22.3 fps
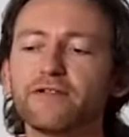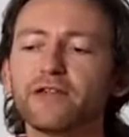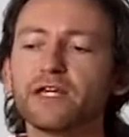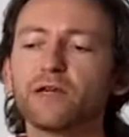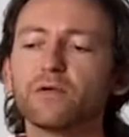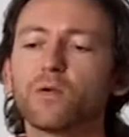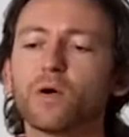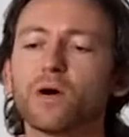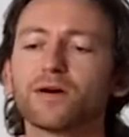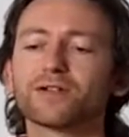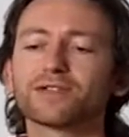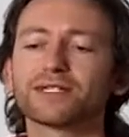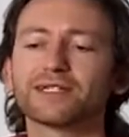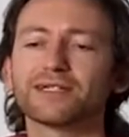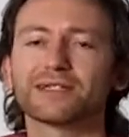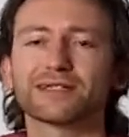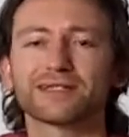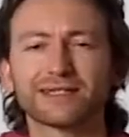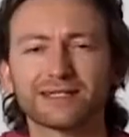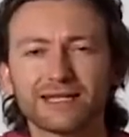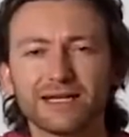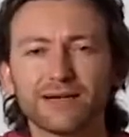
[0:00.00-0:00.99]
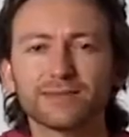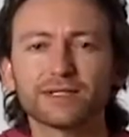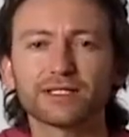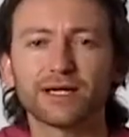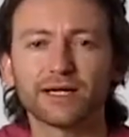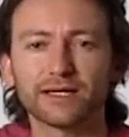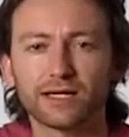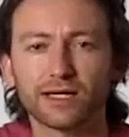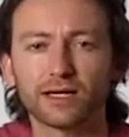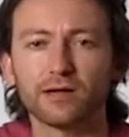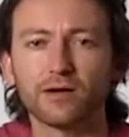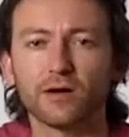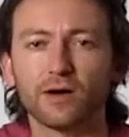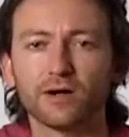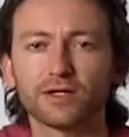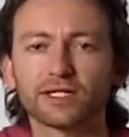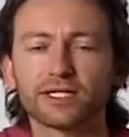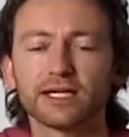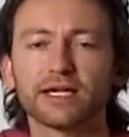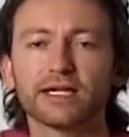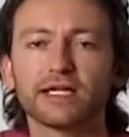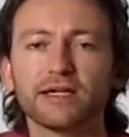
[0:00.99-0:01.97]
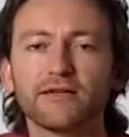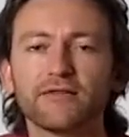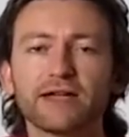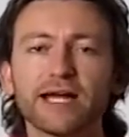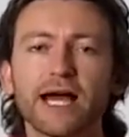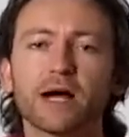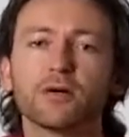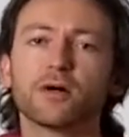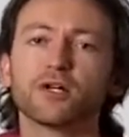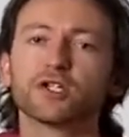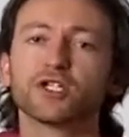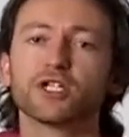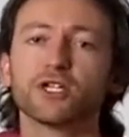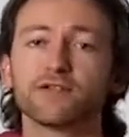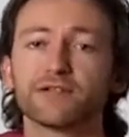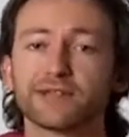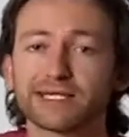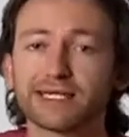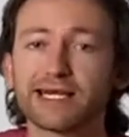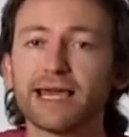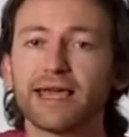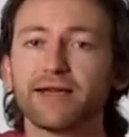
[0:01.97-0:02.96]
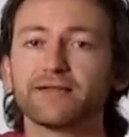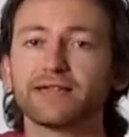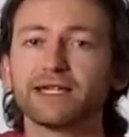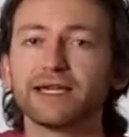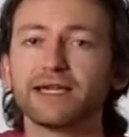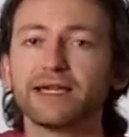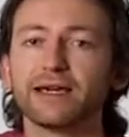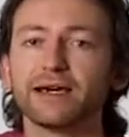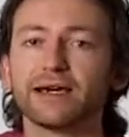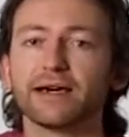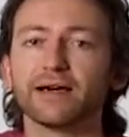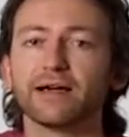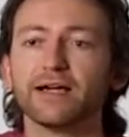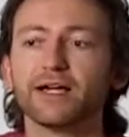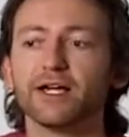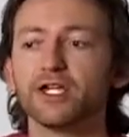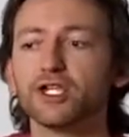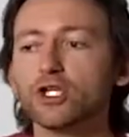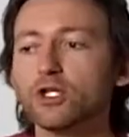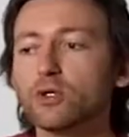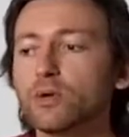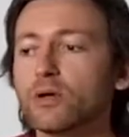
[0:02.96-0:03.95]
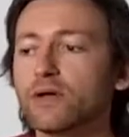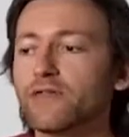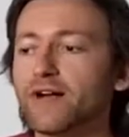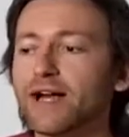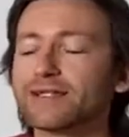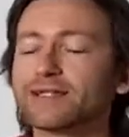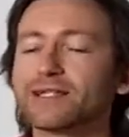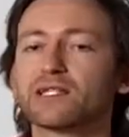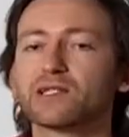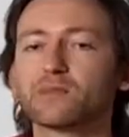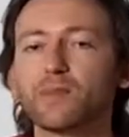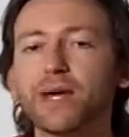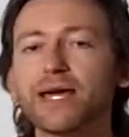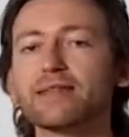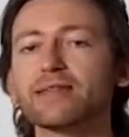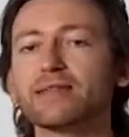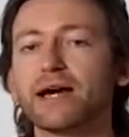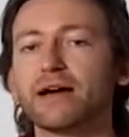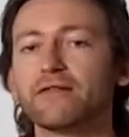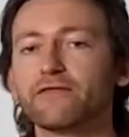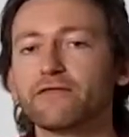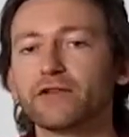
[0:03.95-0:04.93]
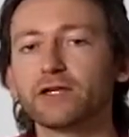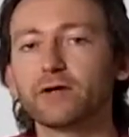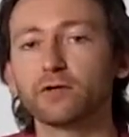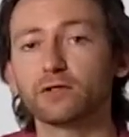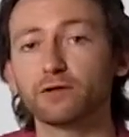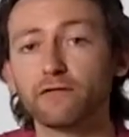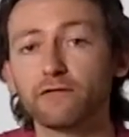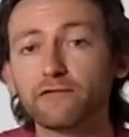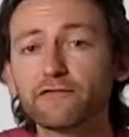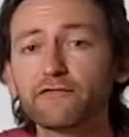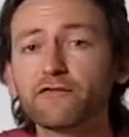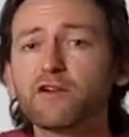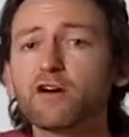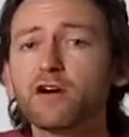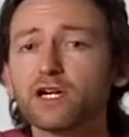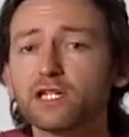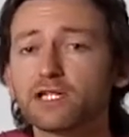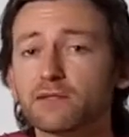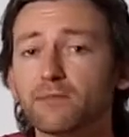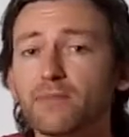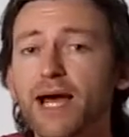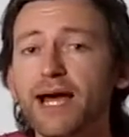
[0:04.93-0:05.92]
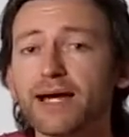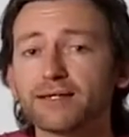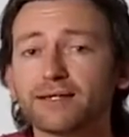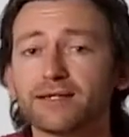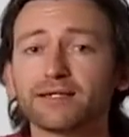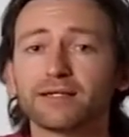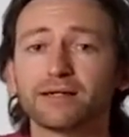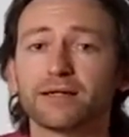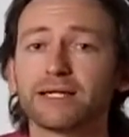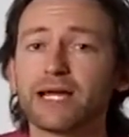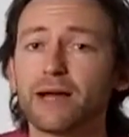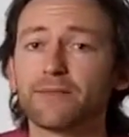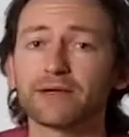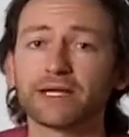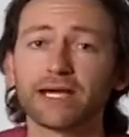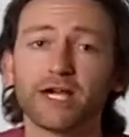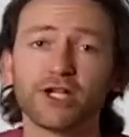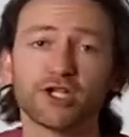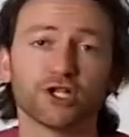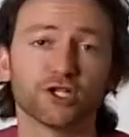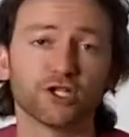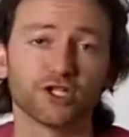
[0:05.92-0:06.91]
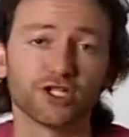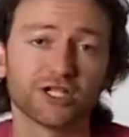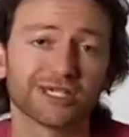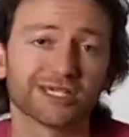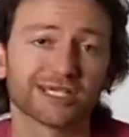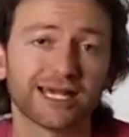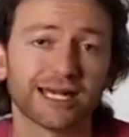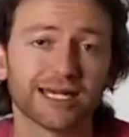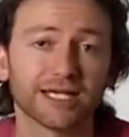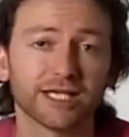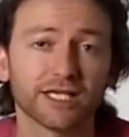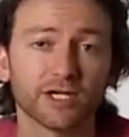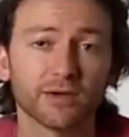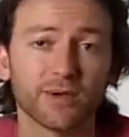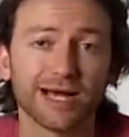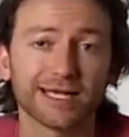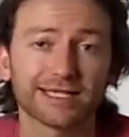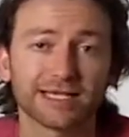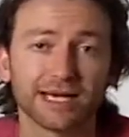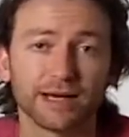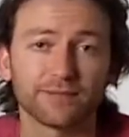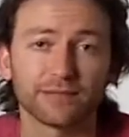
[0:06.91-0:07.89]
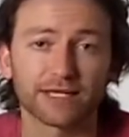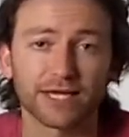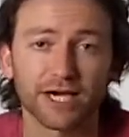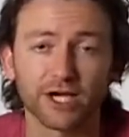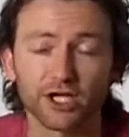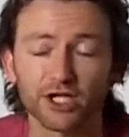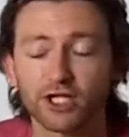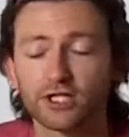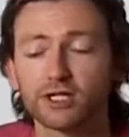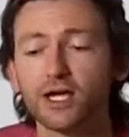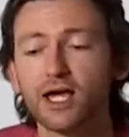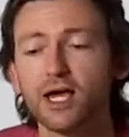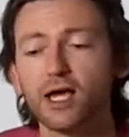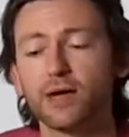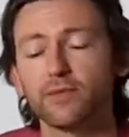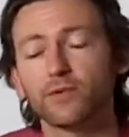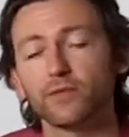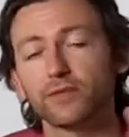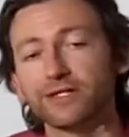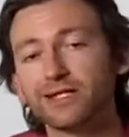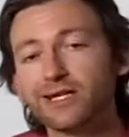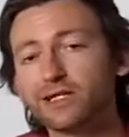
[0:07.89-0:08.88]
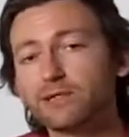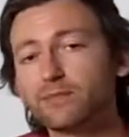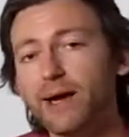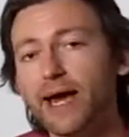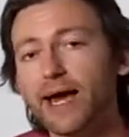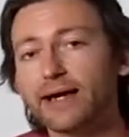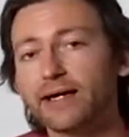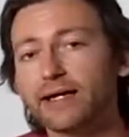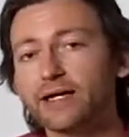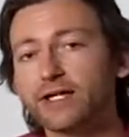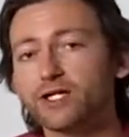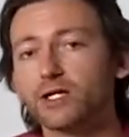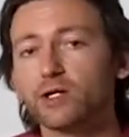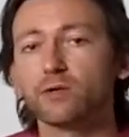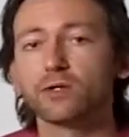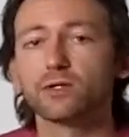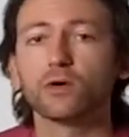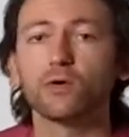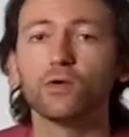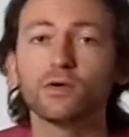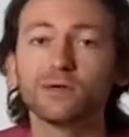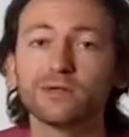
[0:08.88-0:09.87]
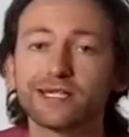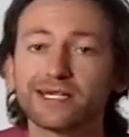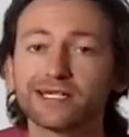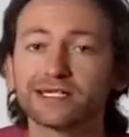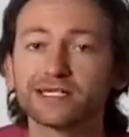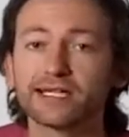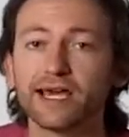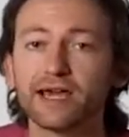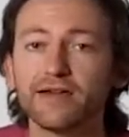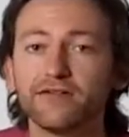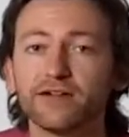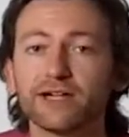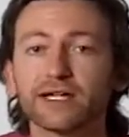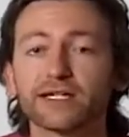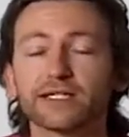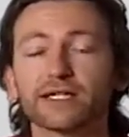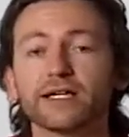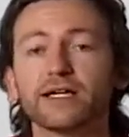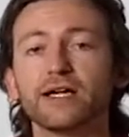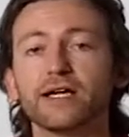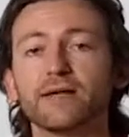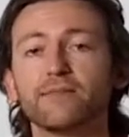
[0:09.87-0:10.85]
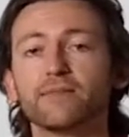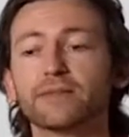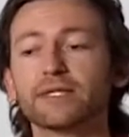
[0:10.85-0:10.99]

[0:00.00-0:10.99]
fee, whilst it seems like a lot, given how much you've saved here, you would have had to spend that fee on your first patent attorney application, just getting a US application. But with this package, with all these savings,